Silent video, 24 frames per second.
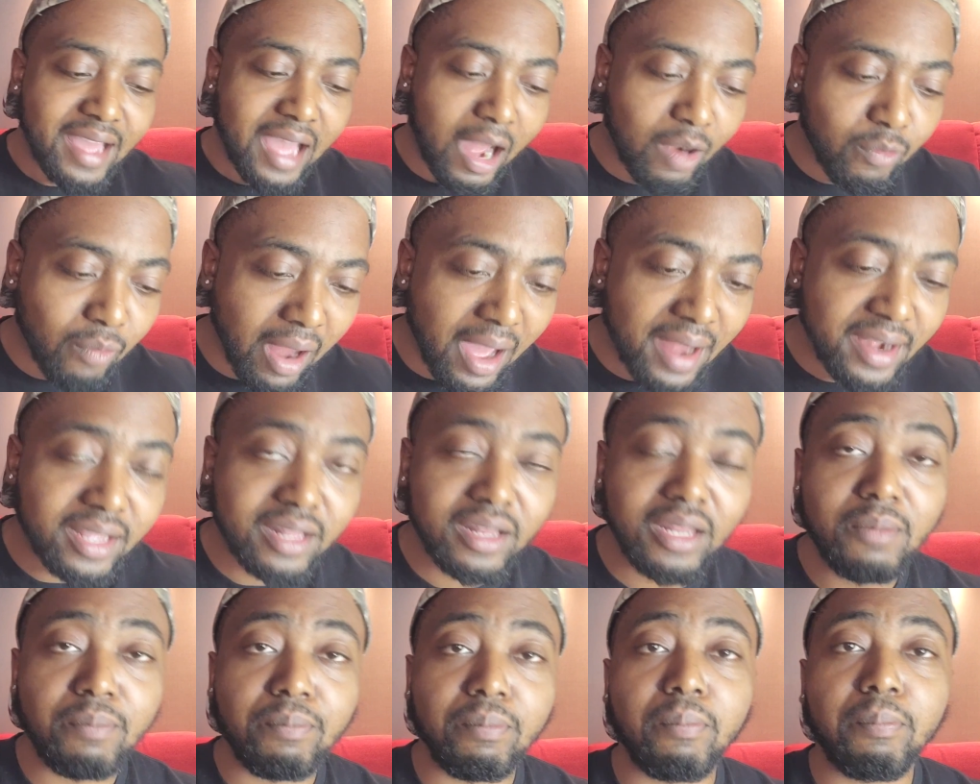
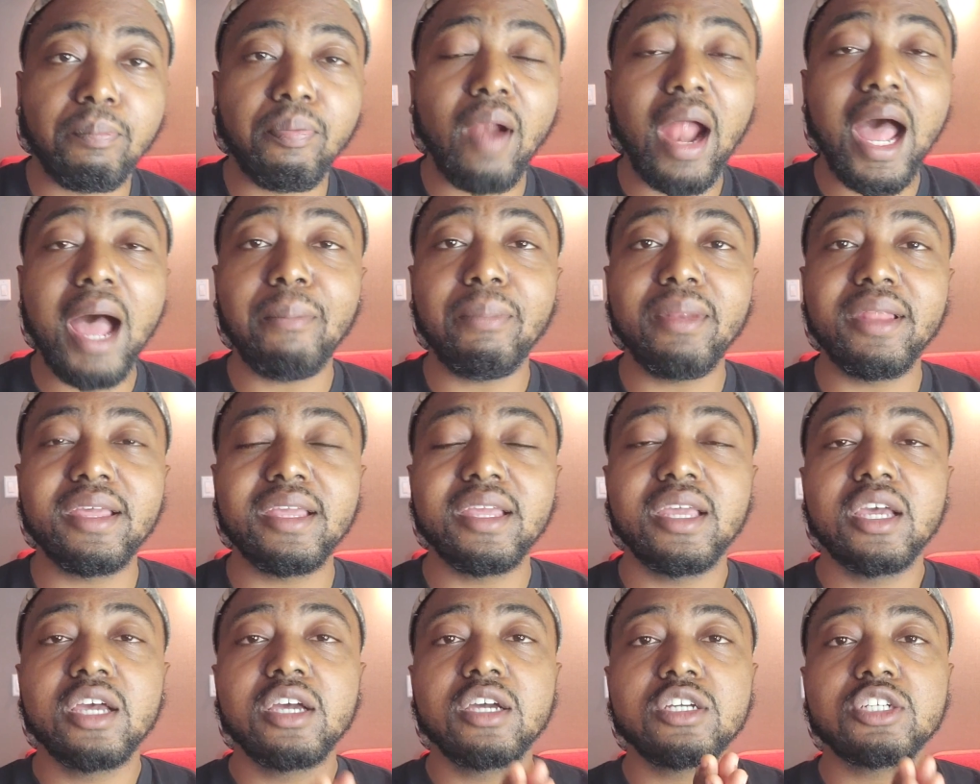ironically,
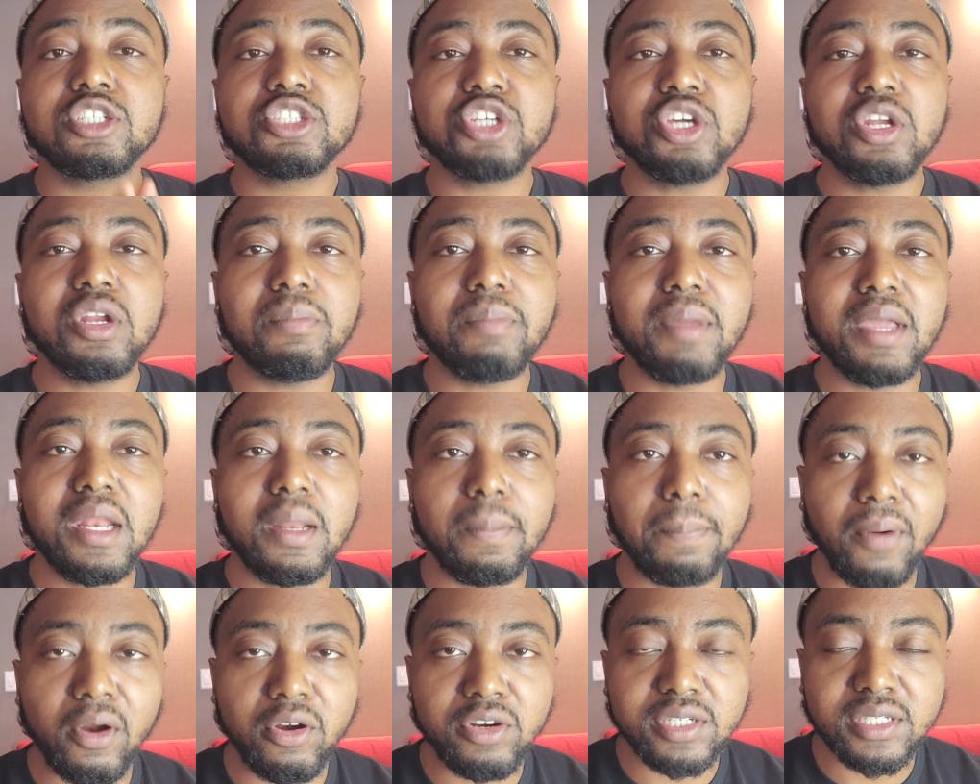probably should have been the
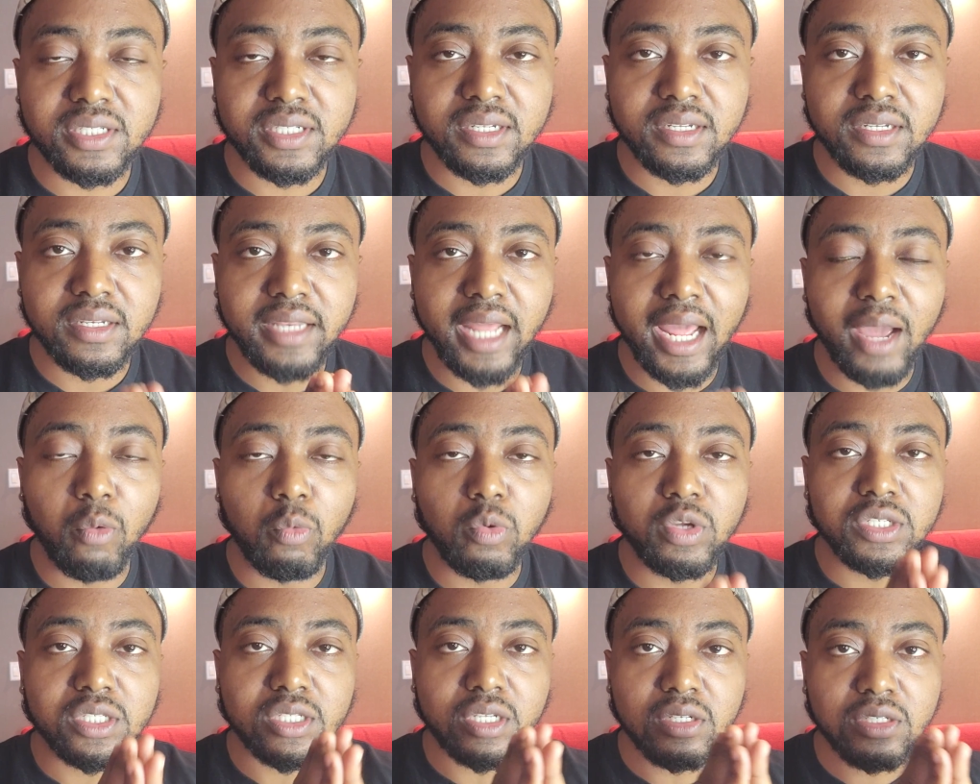person that
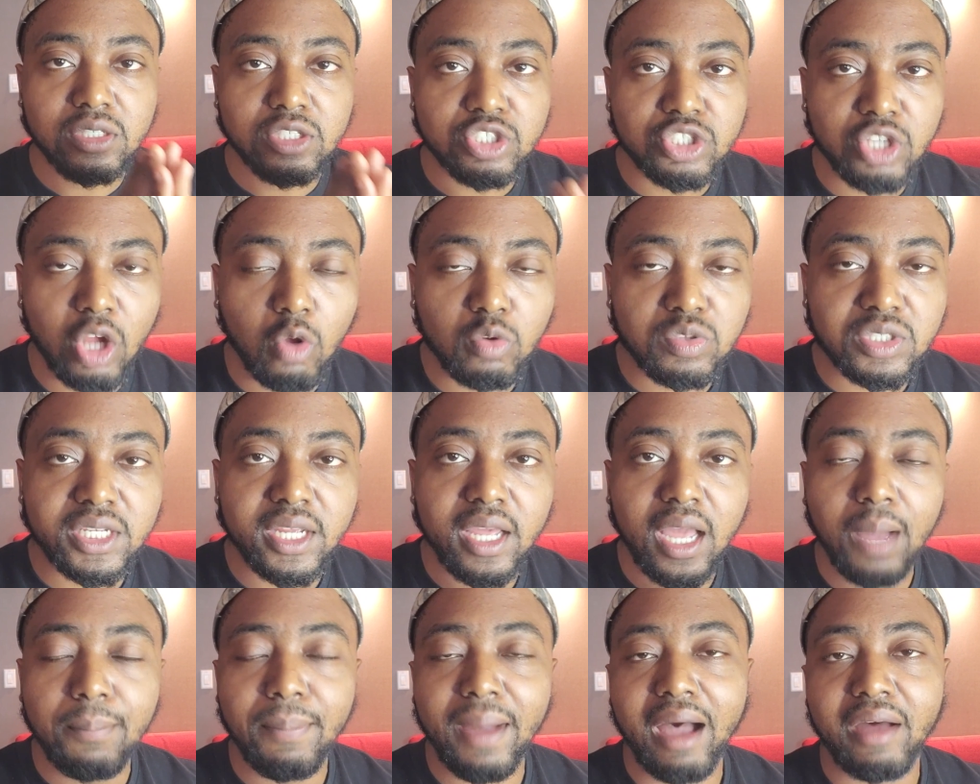was
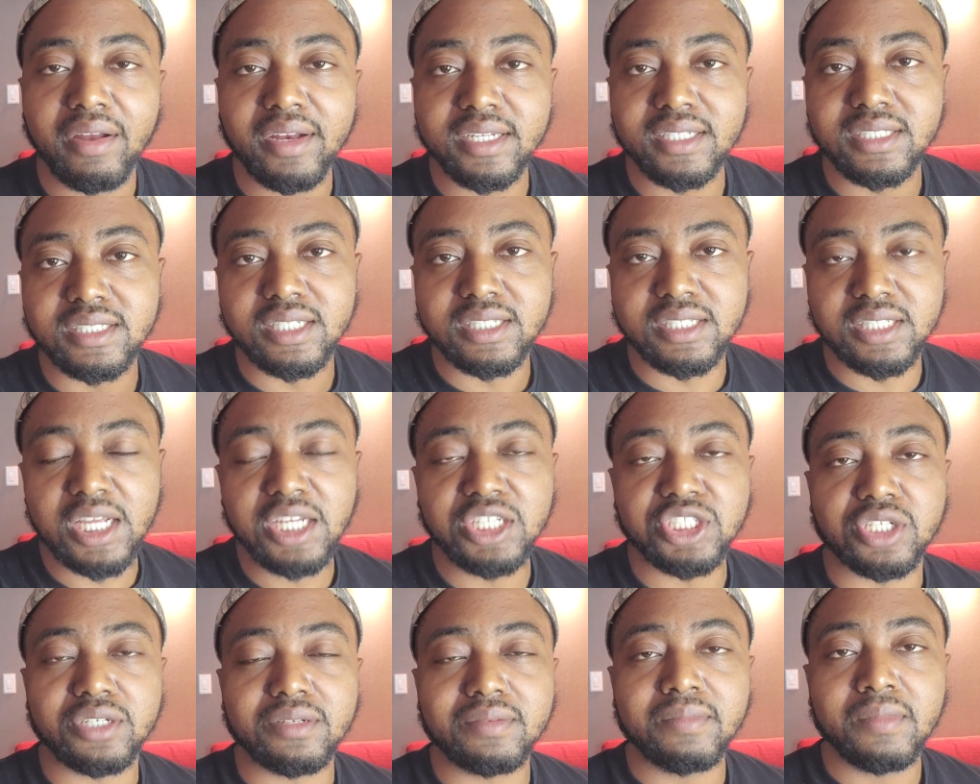consulted about this
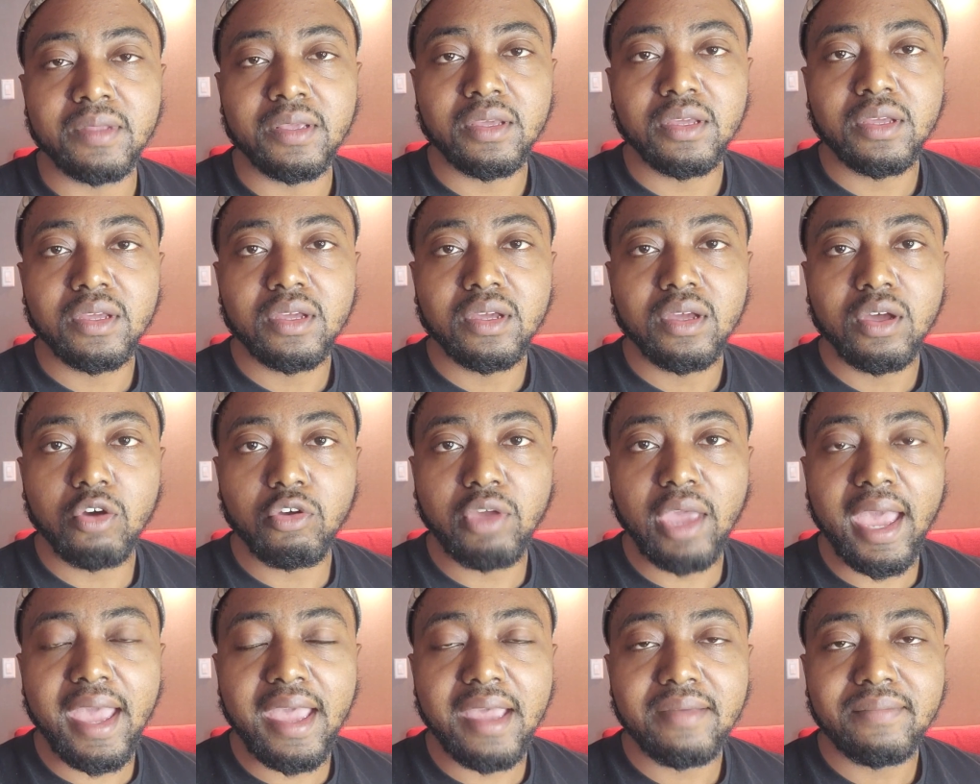decision.
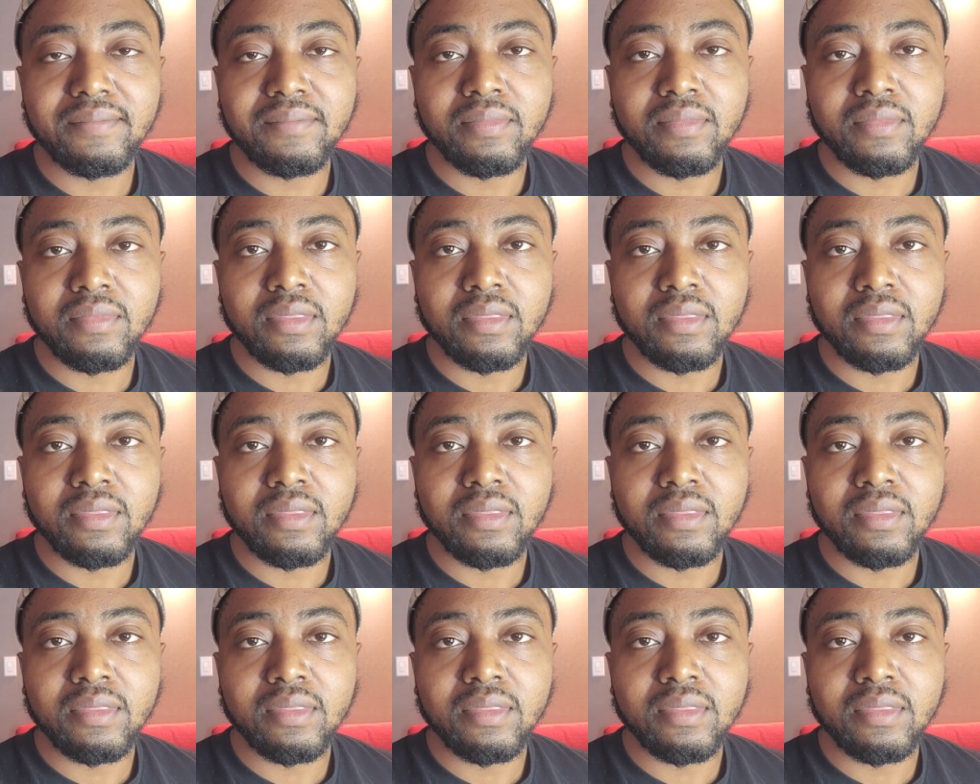Okay?